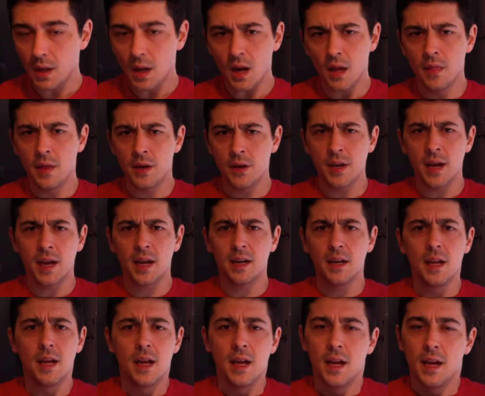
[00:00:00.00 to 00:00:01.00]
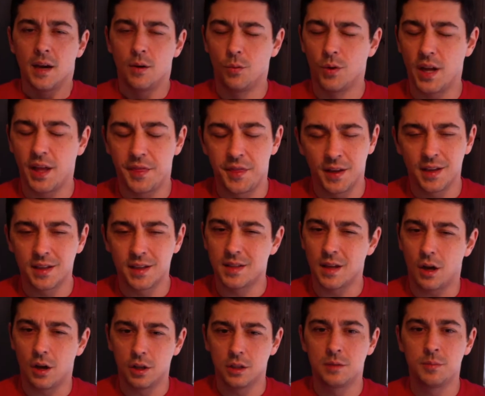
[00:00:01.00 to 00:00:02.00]
And then you got what I think is
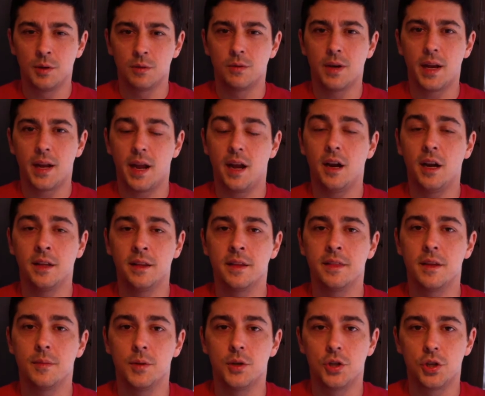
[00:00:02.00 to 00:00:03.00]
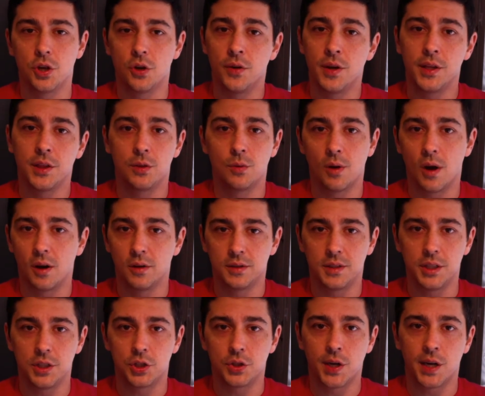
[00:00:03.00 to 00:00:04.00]
the ultimate red herring that they've been showing throughout
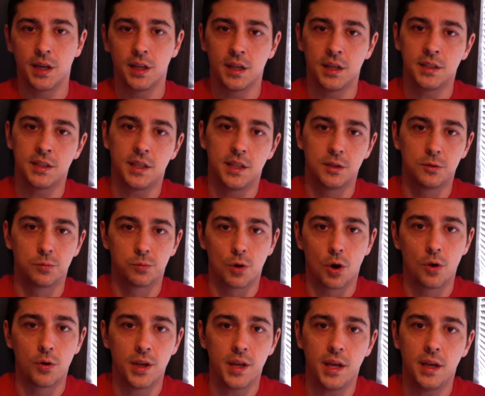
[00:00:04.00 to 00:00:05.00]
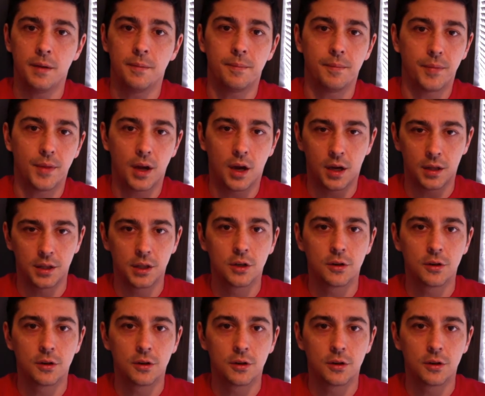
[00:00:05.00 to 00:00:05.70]
these trailers is Rhodey on the